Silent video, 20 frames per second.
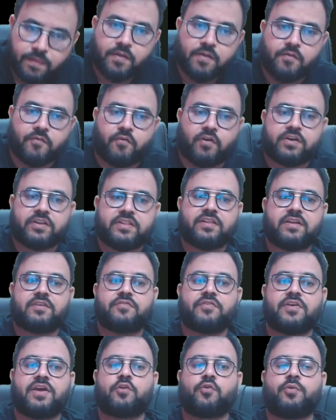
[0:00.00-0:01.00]
What is that
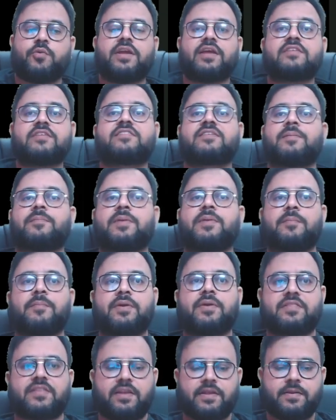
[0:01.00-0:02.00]
we are doing in step number
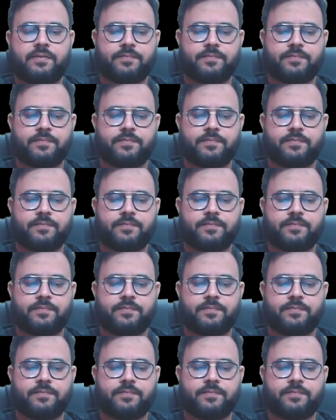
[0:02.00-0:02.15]
3?